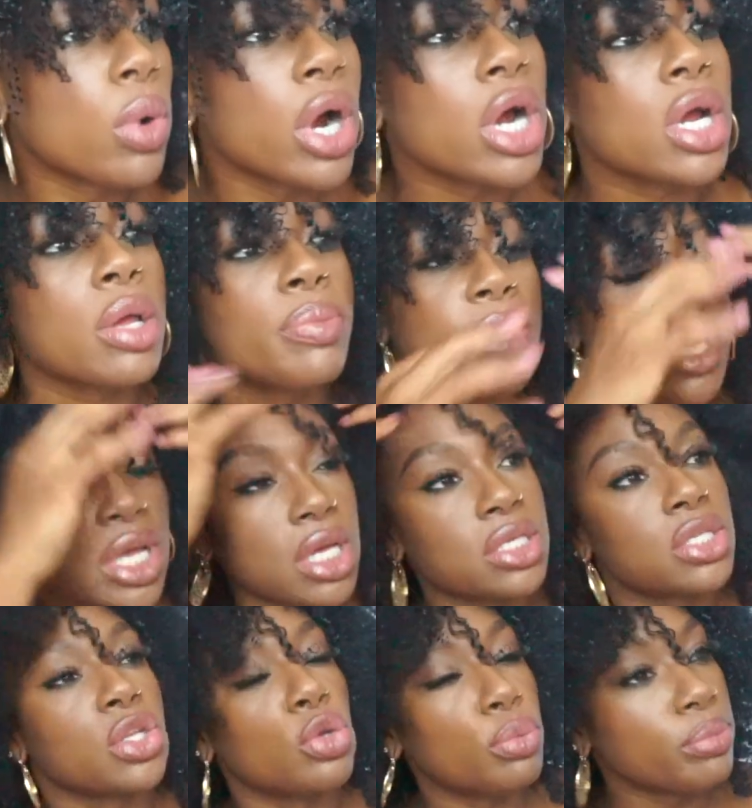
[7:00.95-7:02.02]
work because
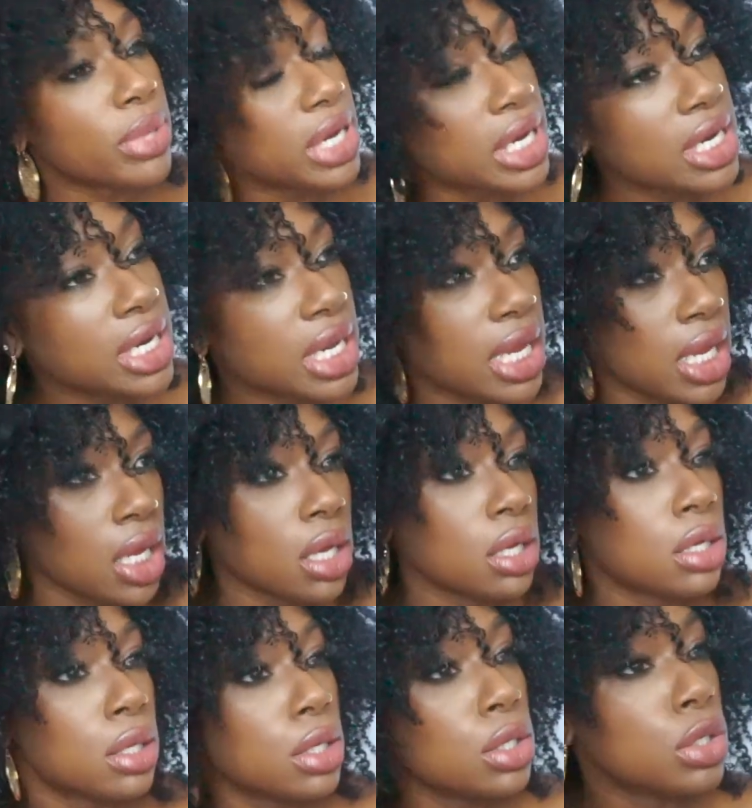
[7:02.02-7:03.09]
the humidity,
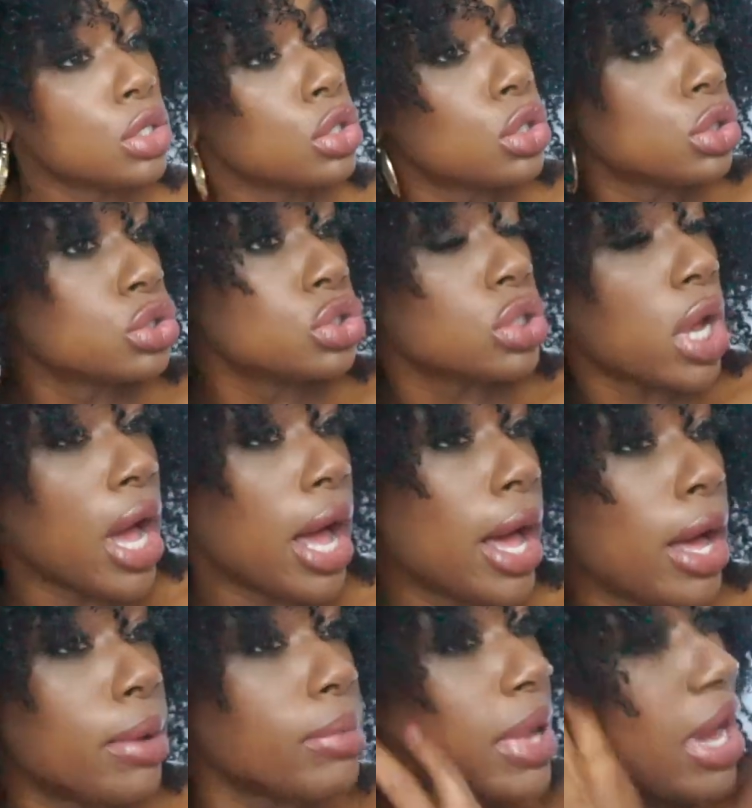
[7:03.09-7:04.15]

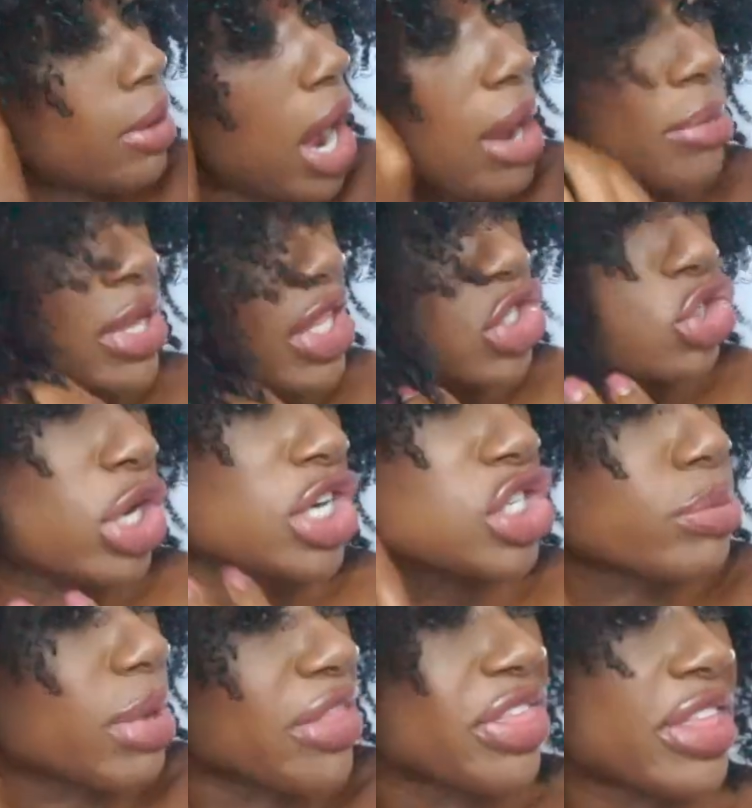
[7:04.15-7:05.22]
the
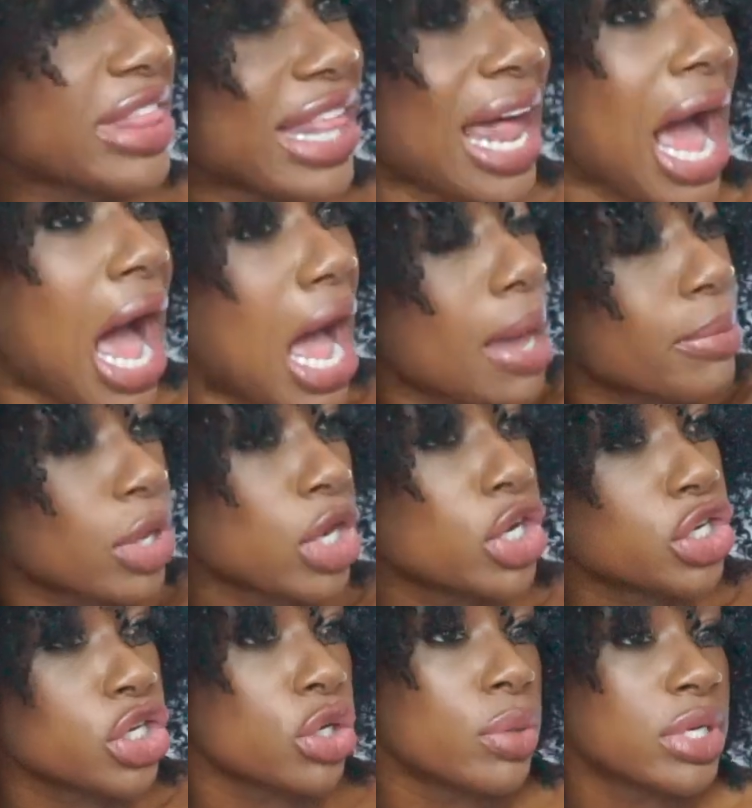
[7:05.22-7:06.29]
stretching method that I'm
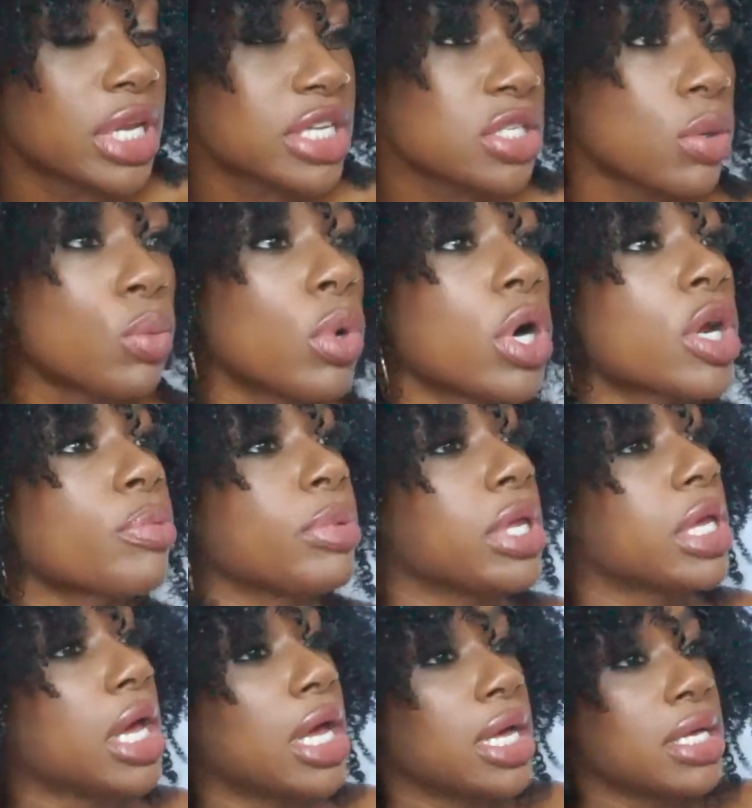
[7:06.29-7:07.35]
gonna do, it doesn't work
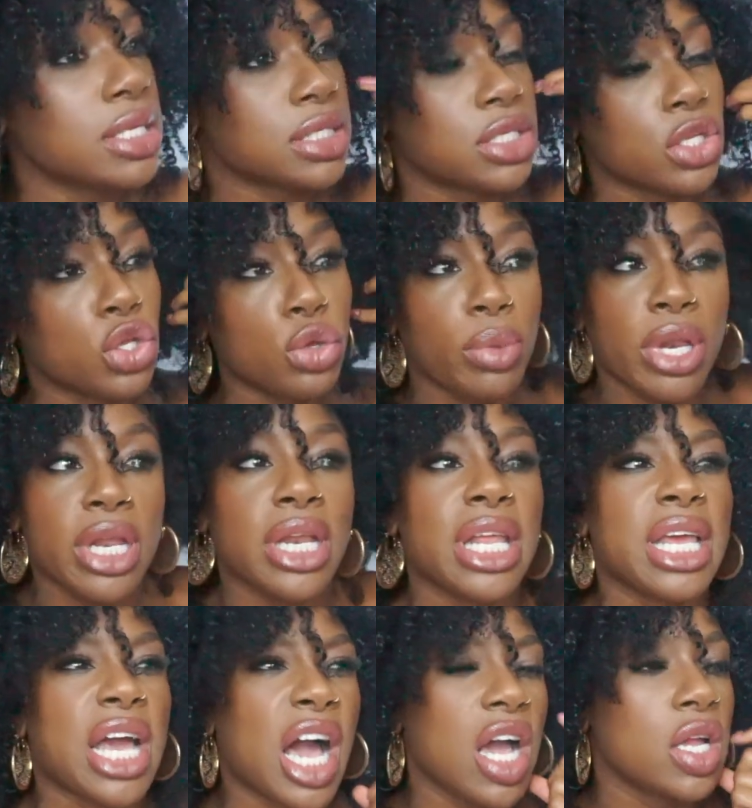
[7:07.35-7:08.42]
because the
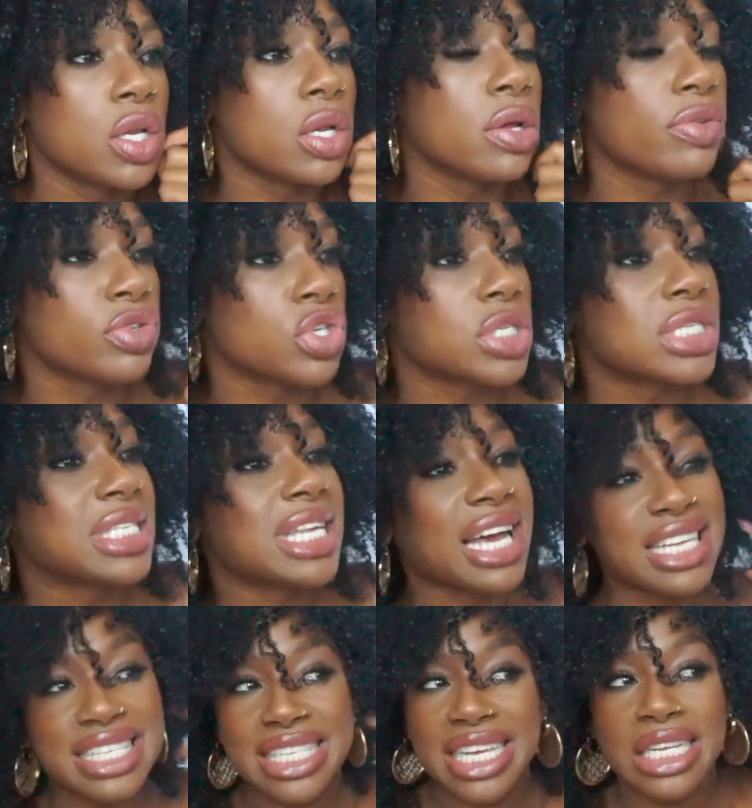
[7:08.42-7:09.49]
humidity kind of just
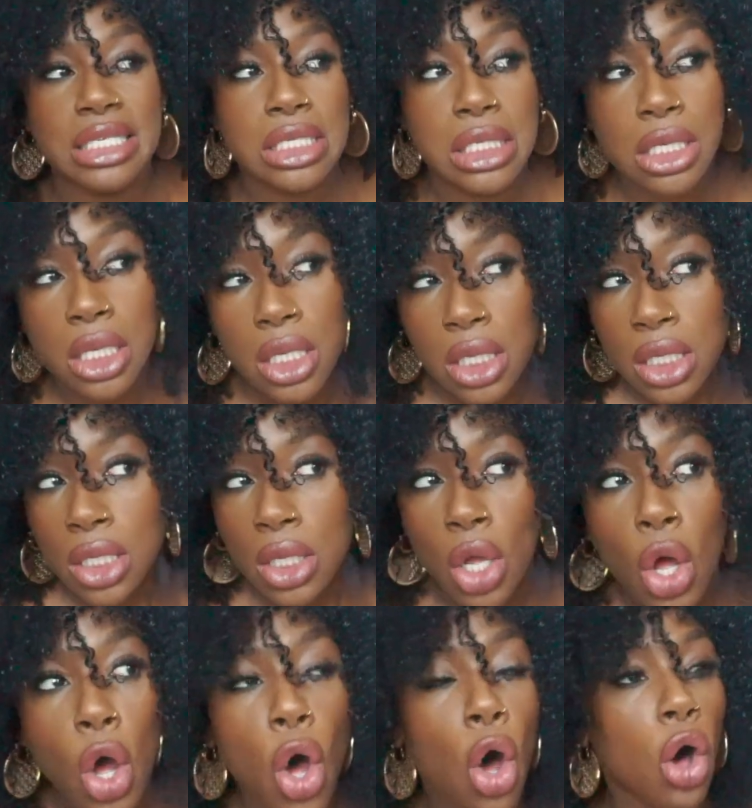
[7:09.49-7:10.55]
sucks it
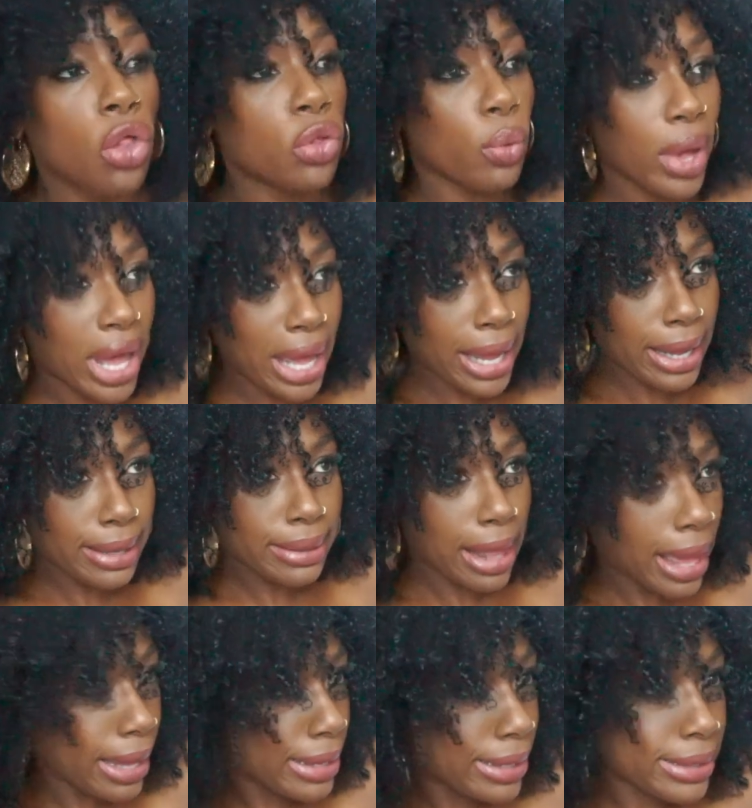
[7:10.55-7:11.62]
all the way,
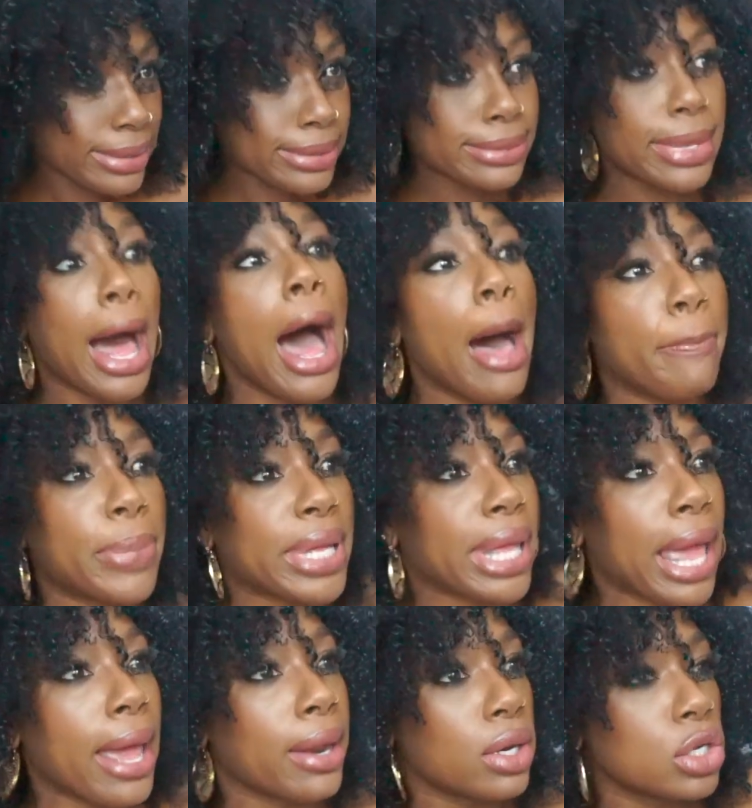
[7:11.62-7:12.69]
like, up
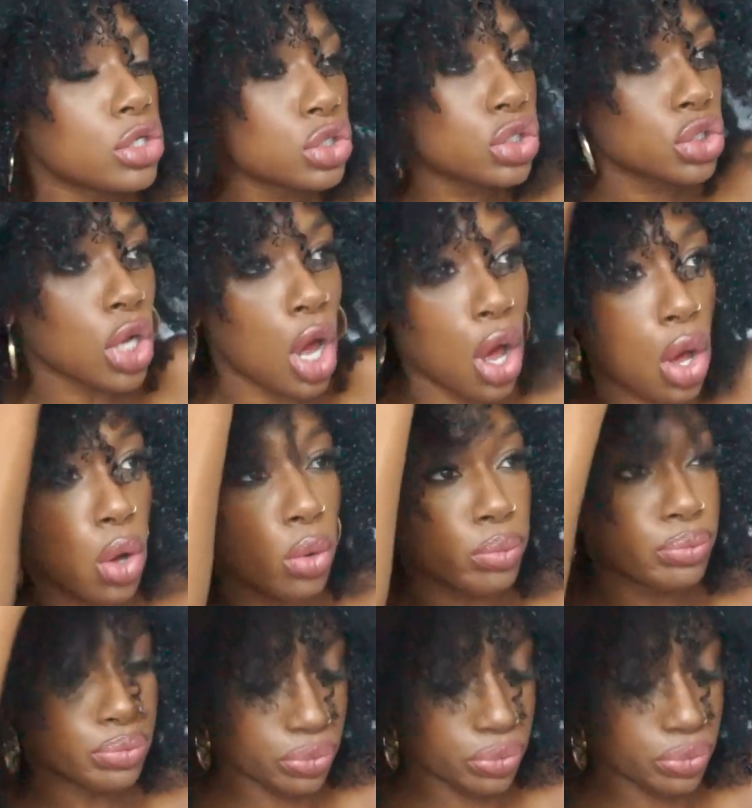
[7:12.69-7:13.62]
again. So,